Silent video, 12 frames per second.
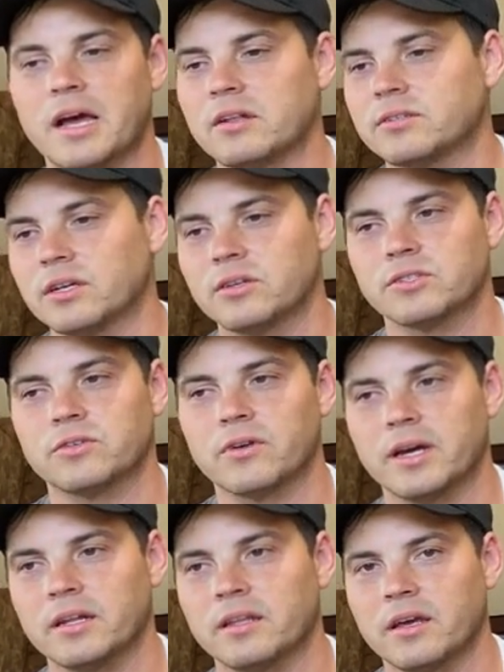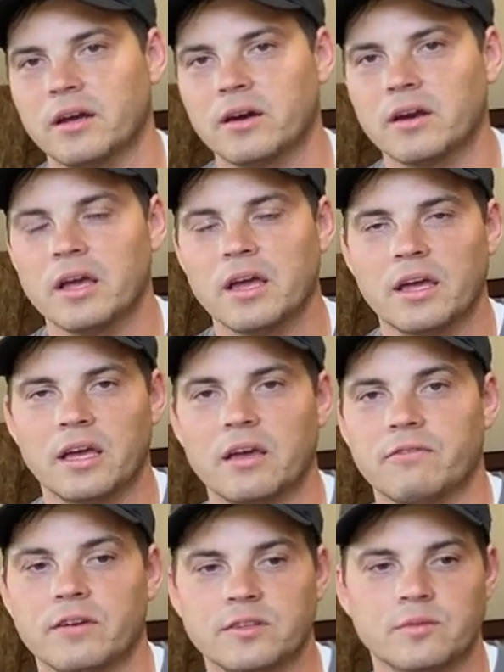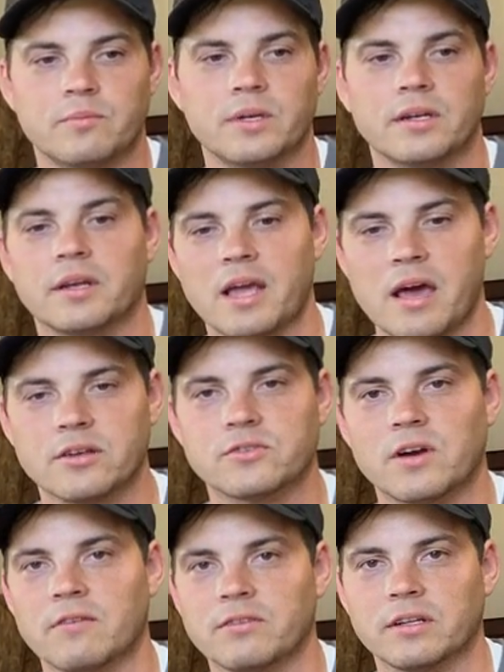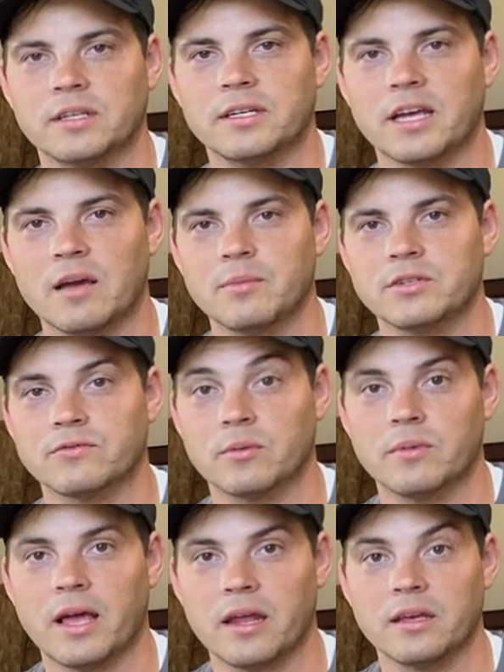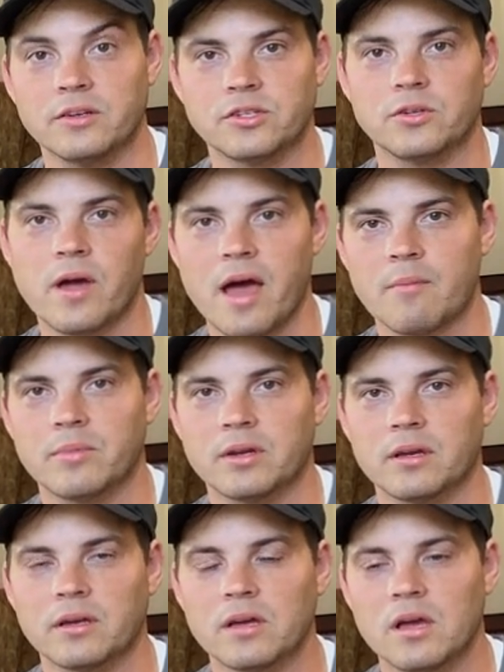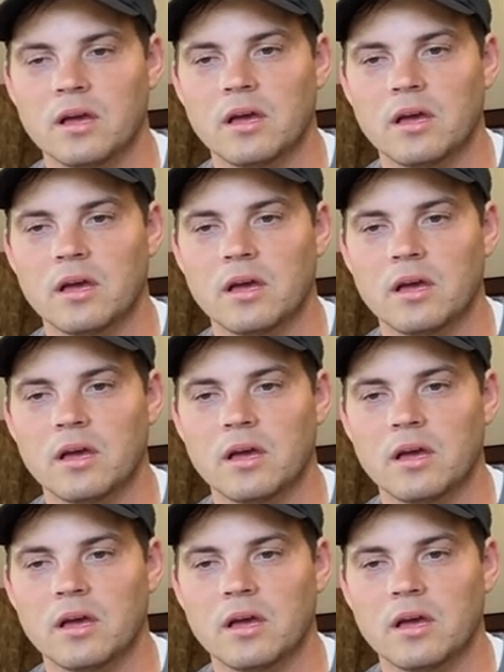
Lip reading: That tells you right there if it's been catastrophically damaged from that issue happening.